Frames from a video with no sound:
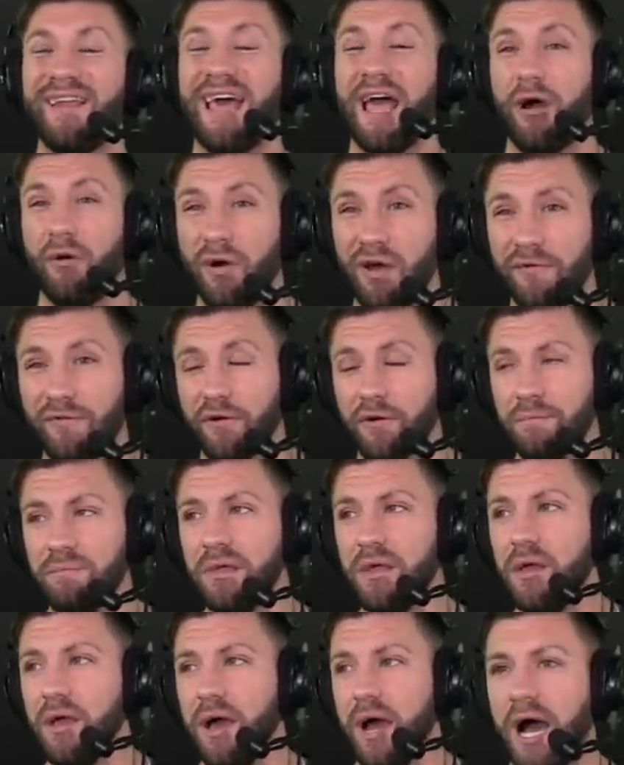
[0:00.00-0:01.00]
However,
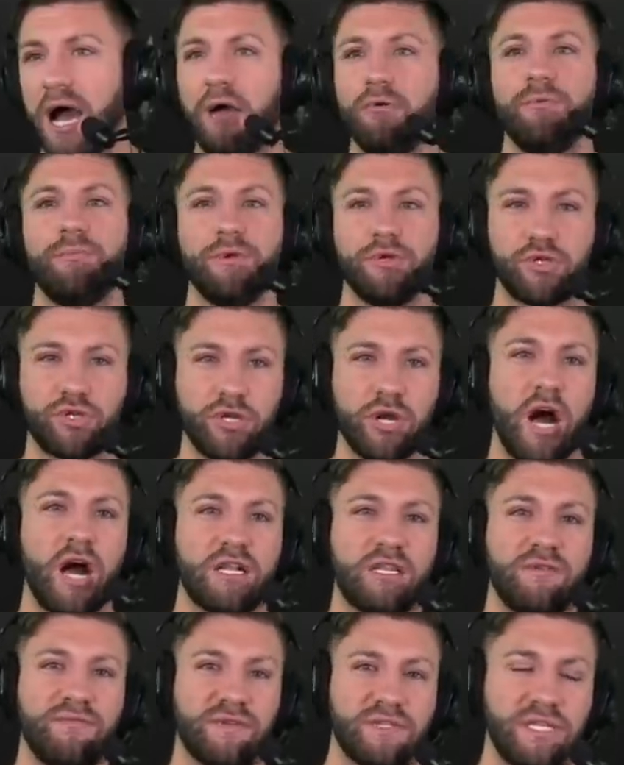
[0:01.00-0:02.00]
I would be
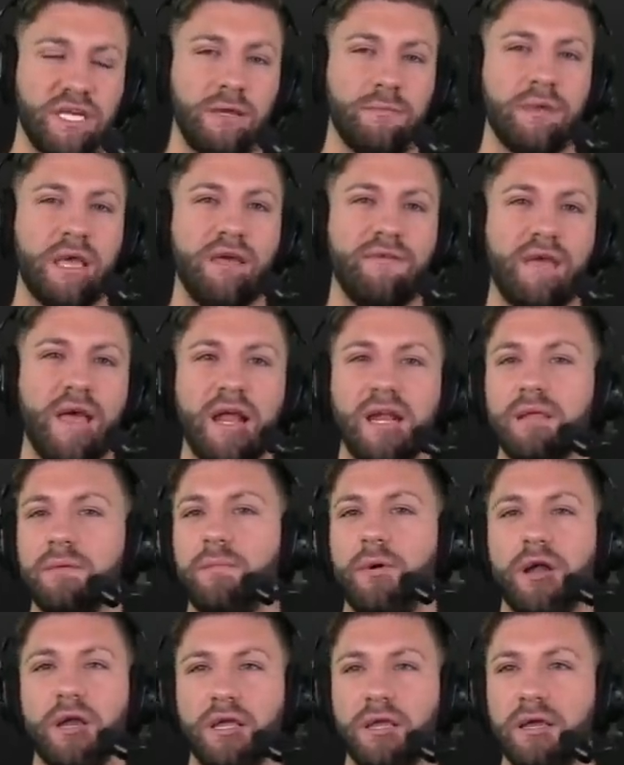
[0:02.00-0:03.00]
shocked if a team gave
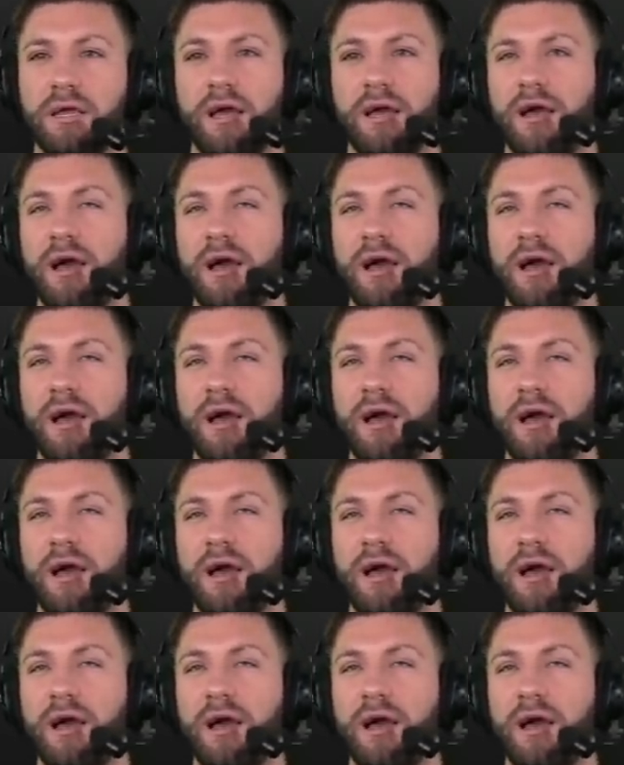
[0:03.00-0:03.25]
anybody.